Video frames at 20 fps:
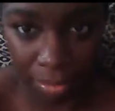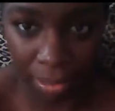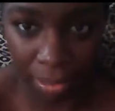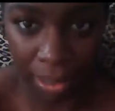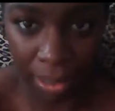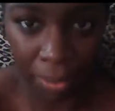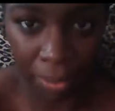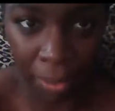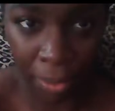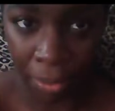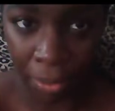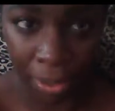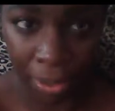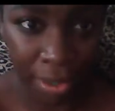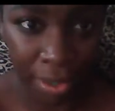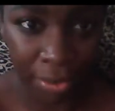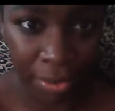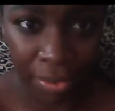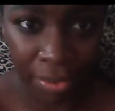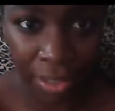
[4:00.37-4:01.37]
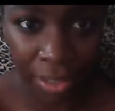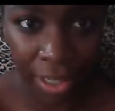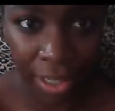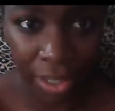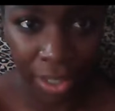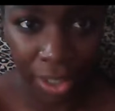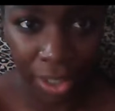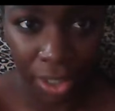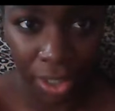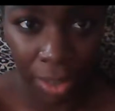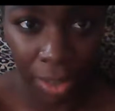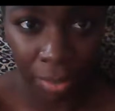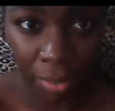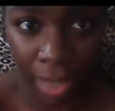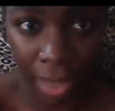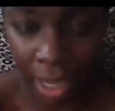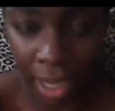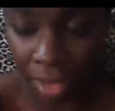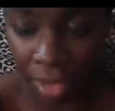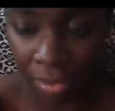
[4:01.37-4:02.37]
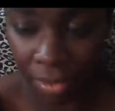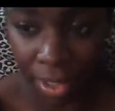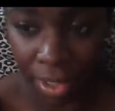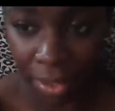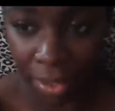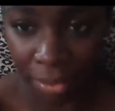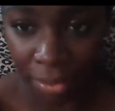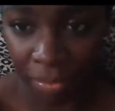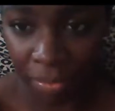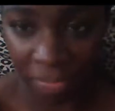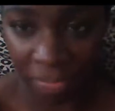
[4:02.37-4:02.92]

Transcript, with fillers: we were in a relationship, but I didn't really,